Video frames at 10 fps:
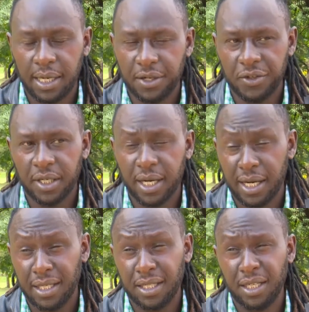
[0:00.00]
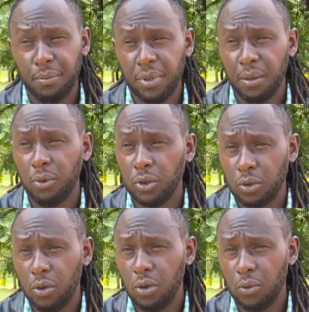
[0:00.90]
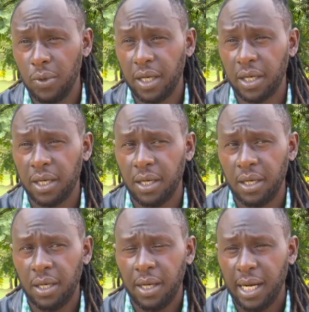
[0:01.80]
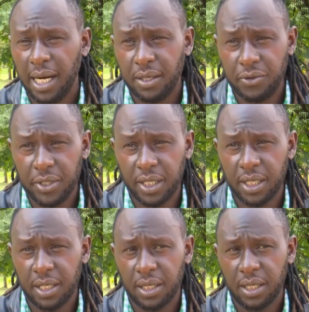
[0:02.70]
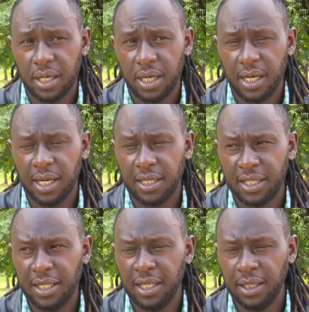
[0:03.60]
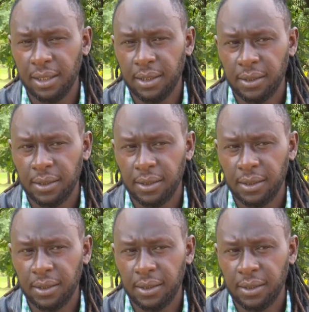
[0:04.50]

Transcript: drink and I'd still be able to go to work. I'd drink and I'd still